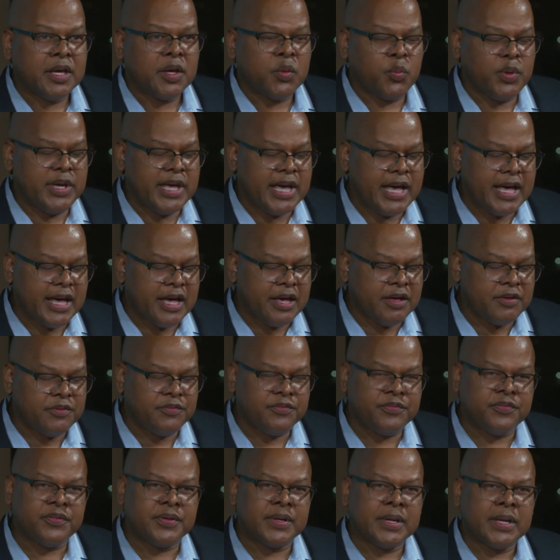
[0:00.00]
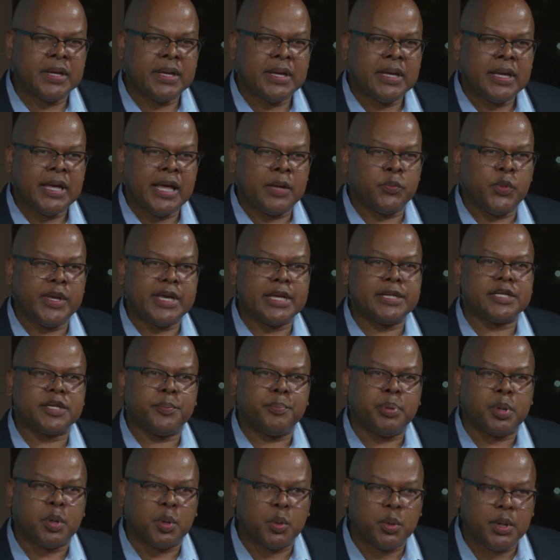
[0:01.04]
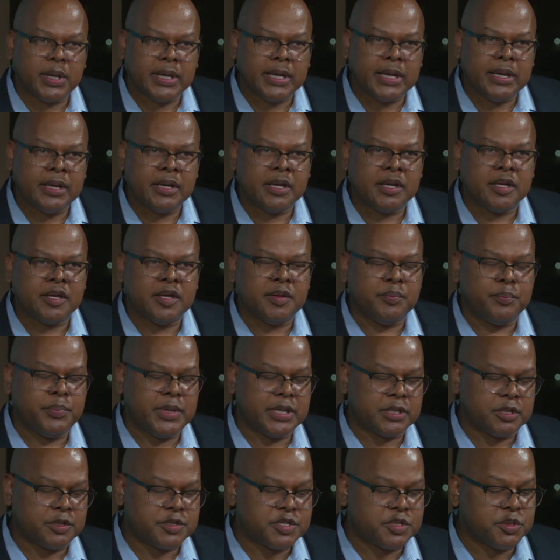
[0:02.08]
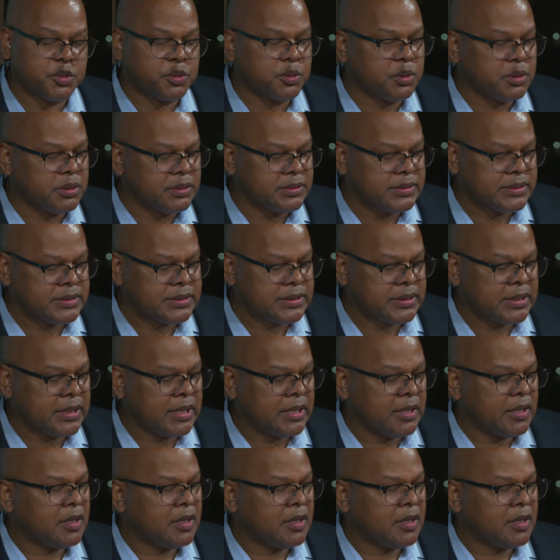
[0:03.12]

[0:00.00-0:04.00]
we have and we can deploy better tools,